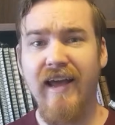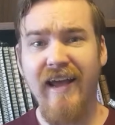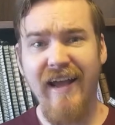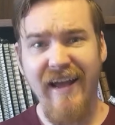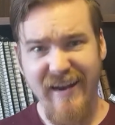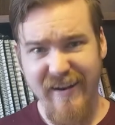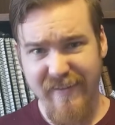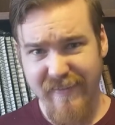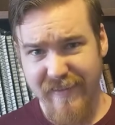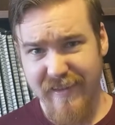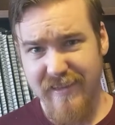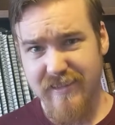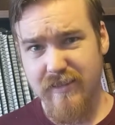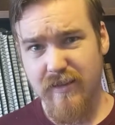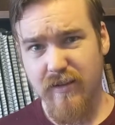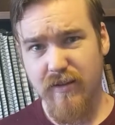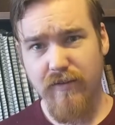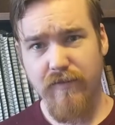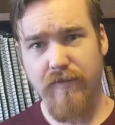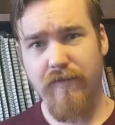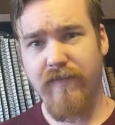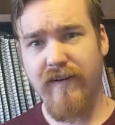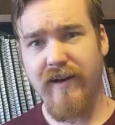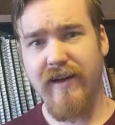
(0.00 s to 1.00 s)
And I think that's a lot
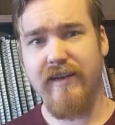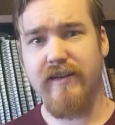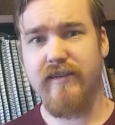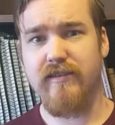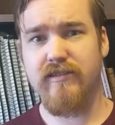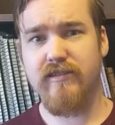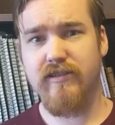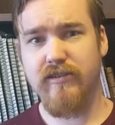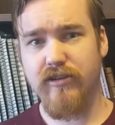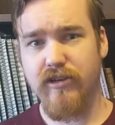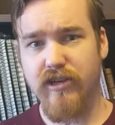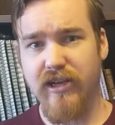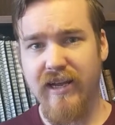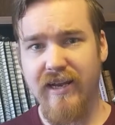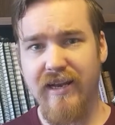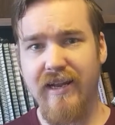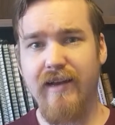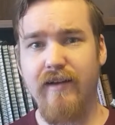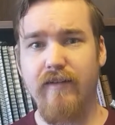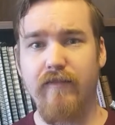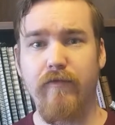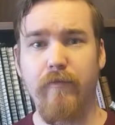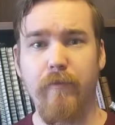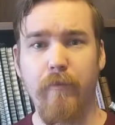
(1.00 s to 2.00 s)
of fun. So you can
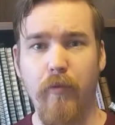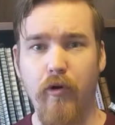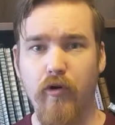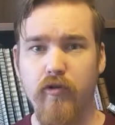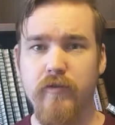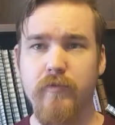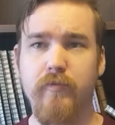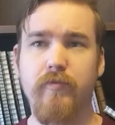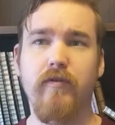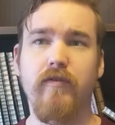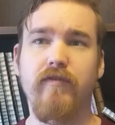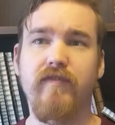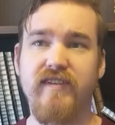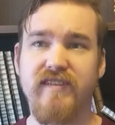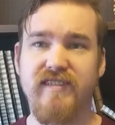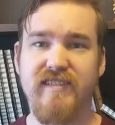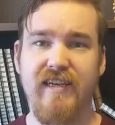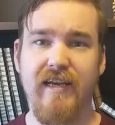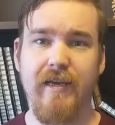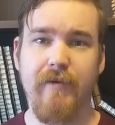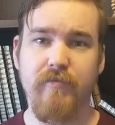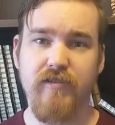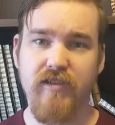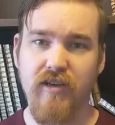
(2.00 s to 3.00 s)
have multiple of the
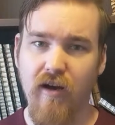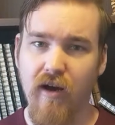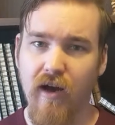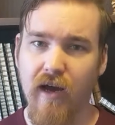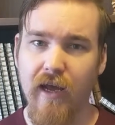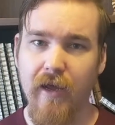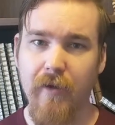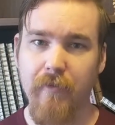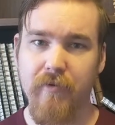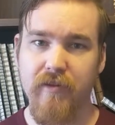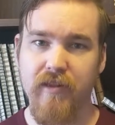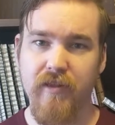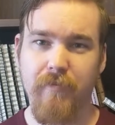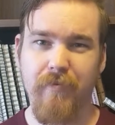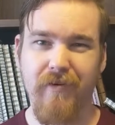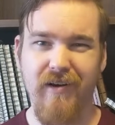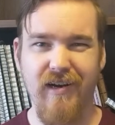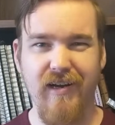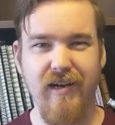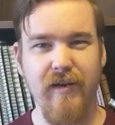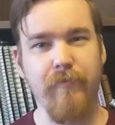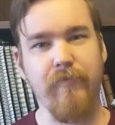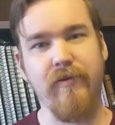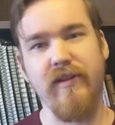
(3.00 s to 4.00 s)
same type in the
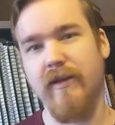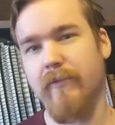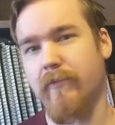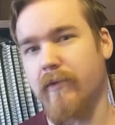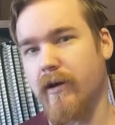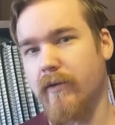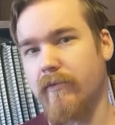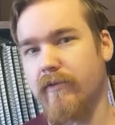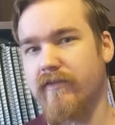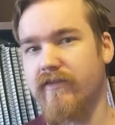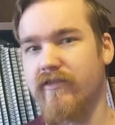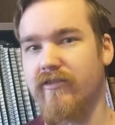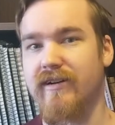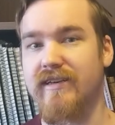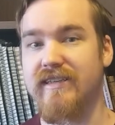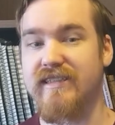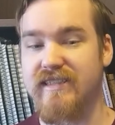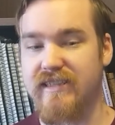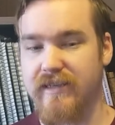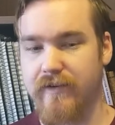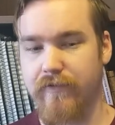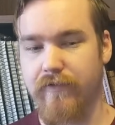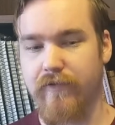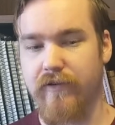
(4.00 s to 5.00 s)
party, but they might be very
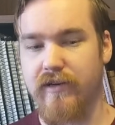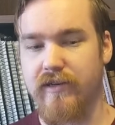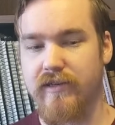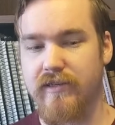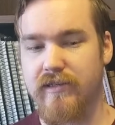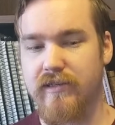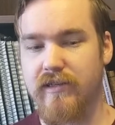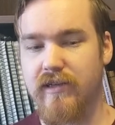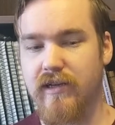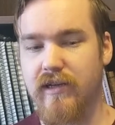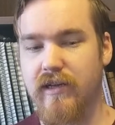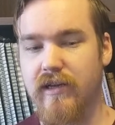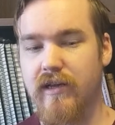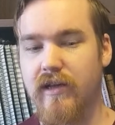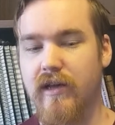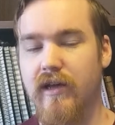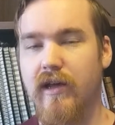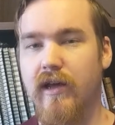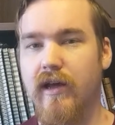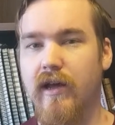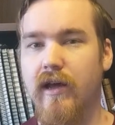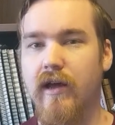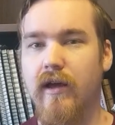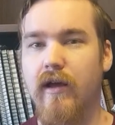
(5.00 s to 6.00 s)
different.
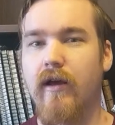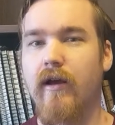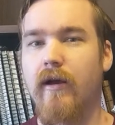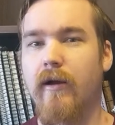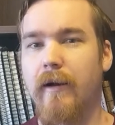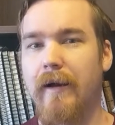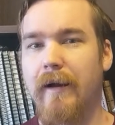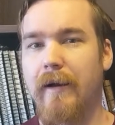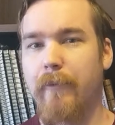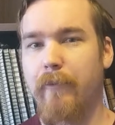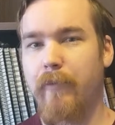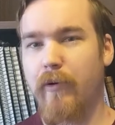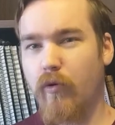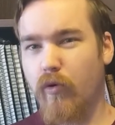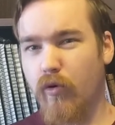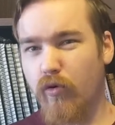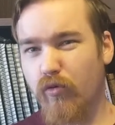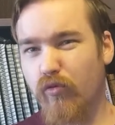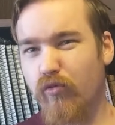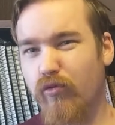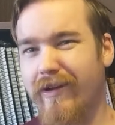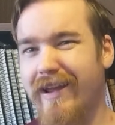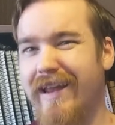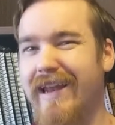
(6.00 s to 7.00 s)
But
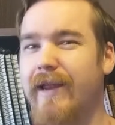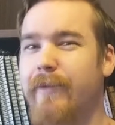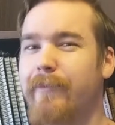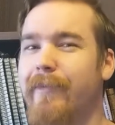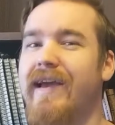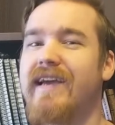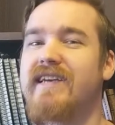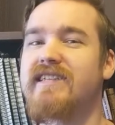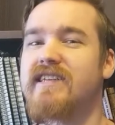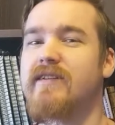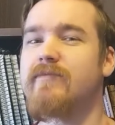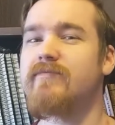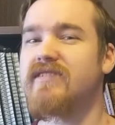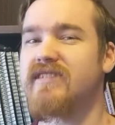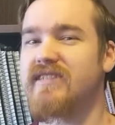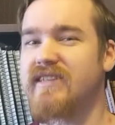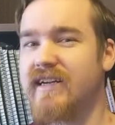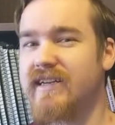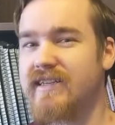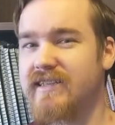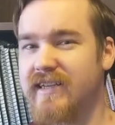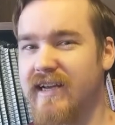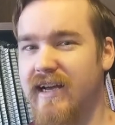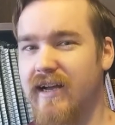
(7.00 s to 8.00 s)
what really makes them
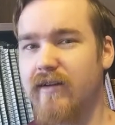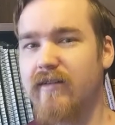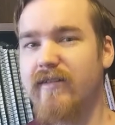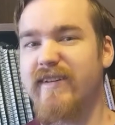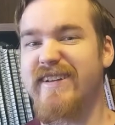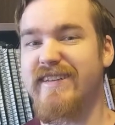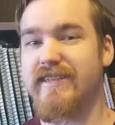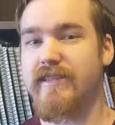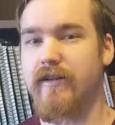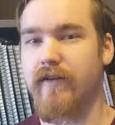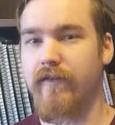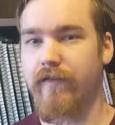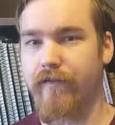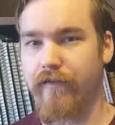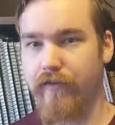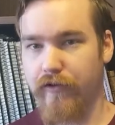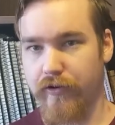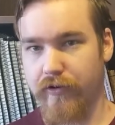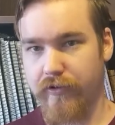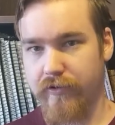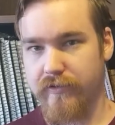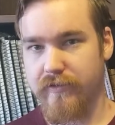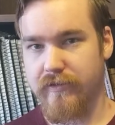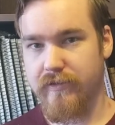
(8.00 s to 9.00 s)
stand out is the
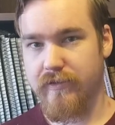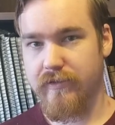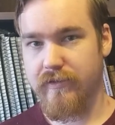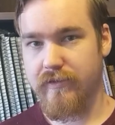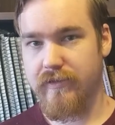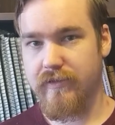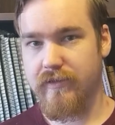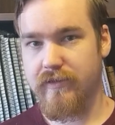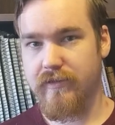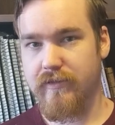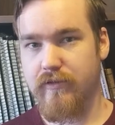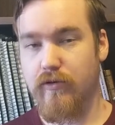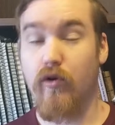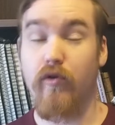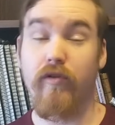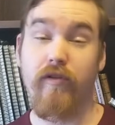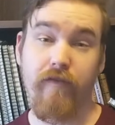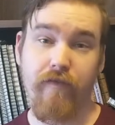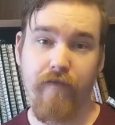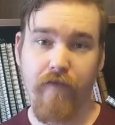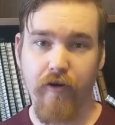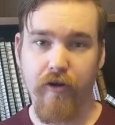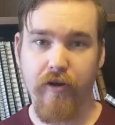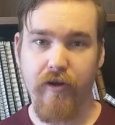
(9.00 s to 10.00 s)
focuses, or the
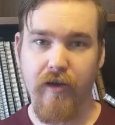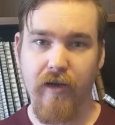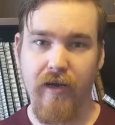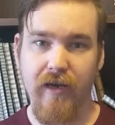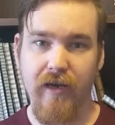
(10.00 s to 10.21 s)
foci.